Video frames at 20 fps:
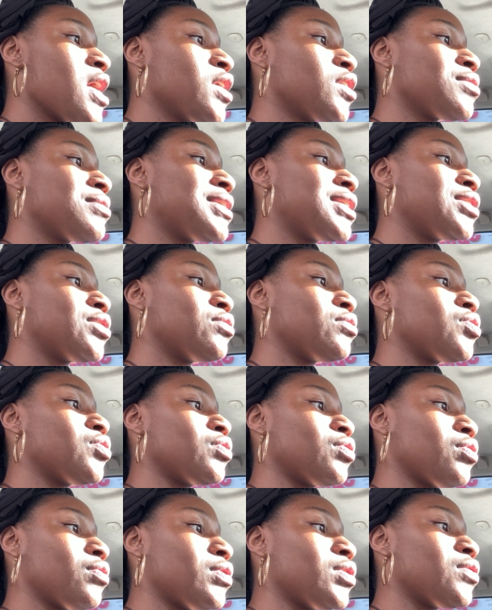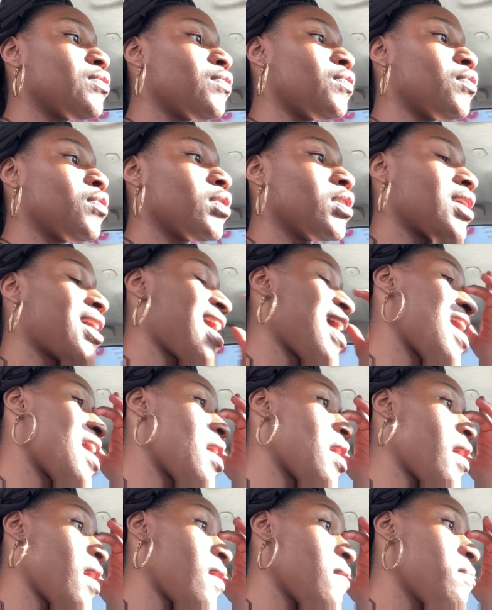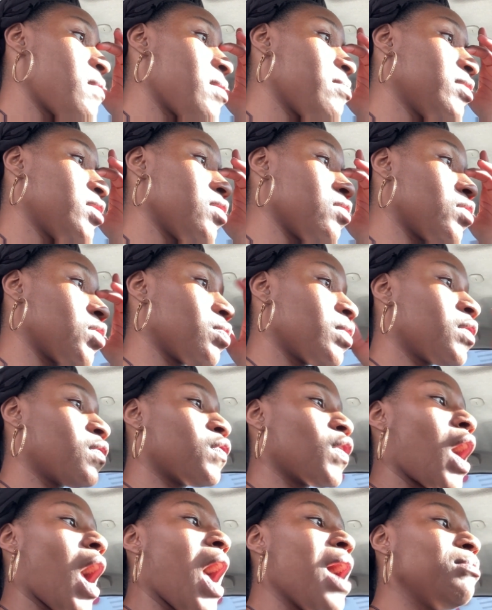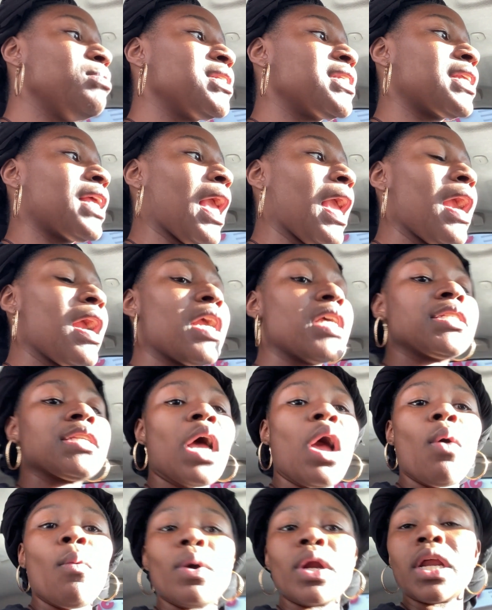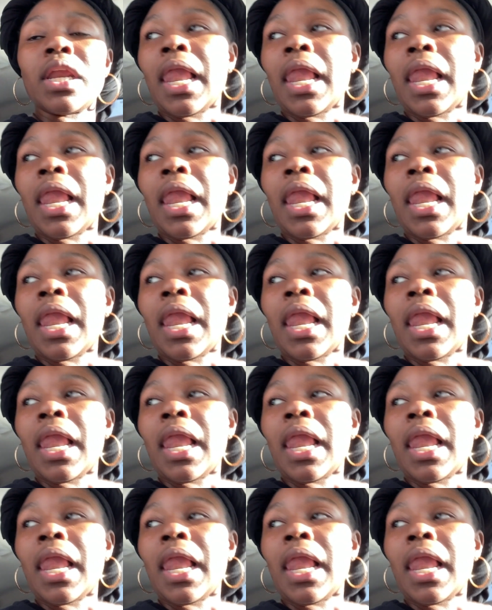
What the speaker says: 22 23 24. I'll probably do 24. I'm scared because I don't want to,